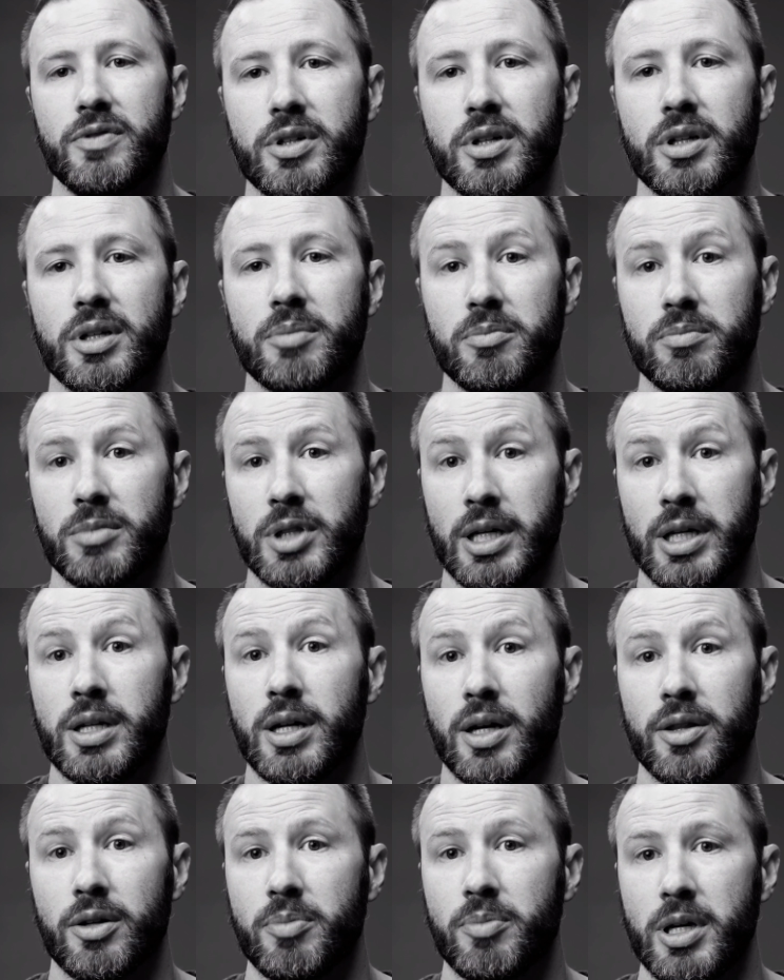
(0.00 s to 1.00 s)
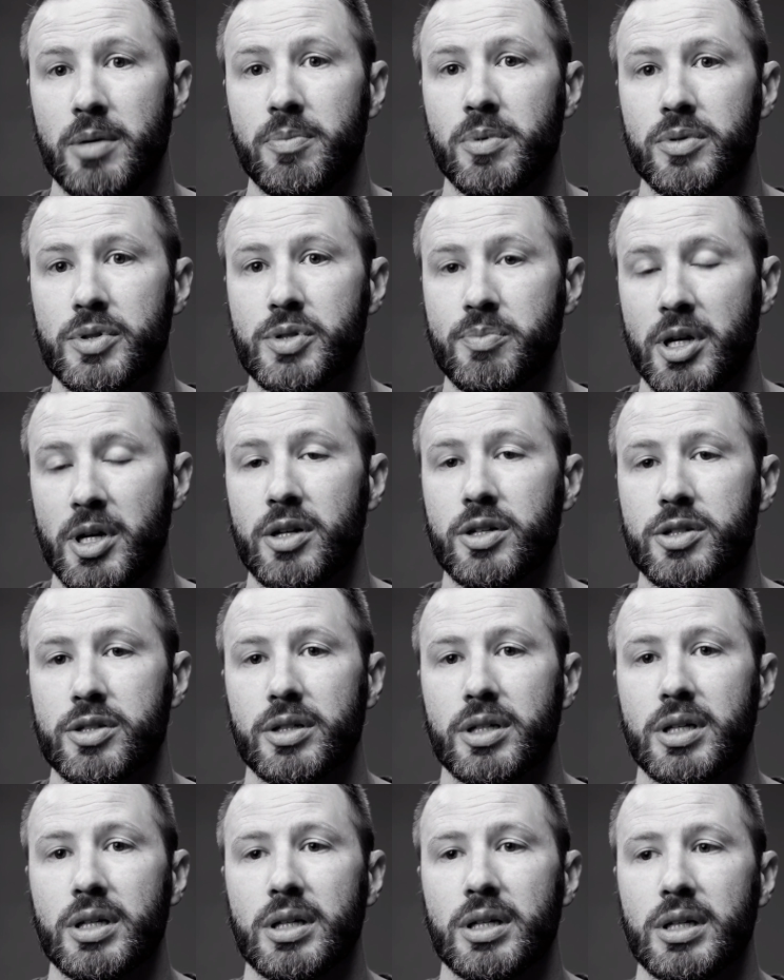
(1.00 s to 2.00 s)
going to lead other people
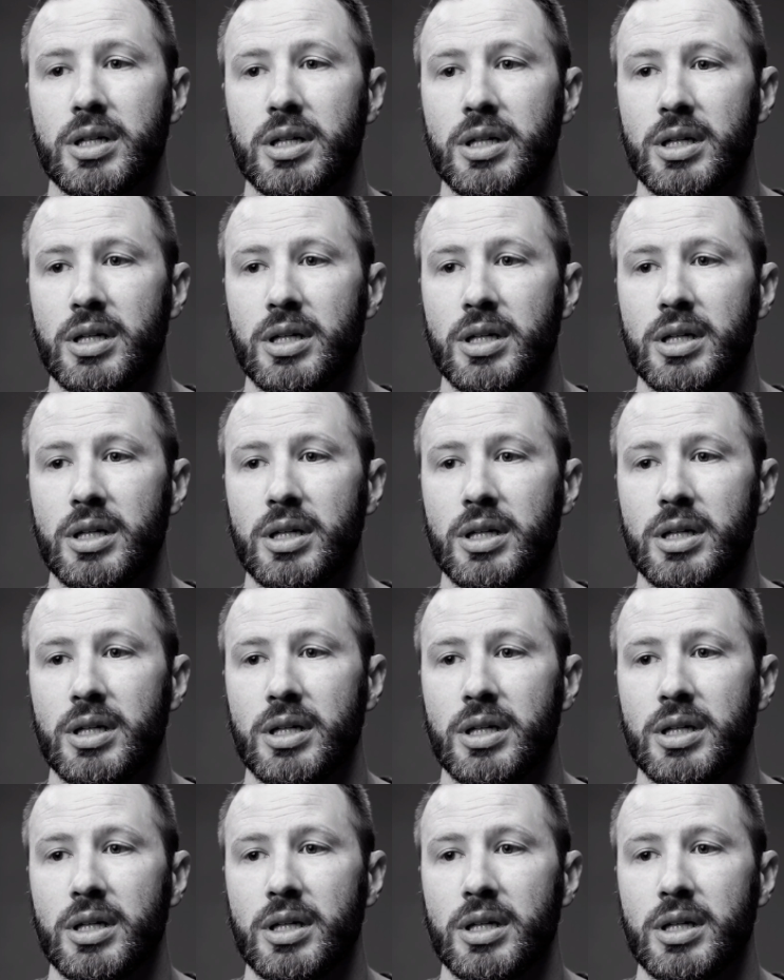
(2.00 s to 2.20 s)
spiritually.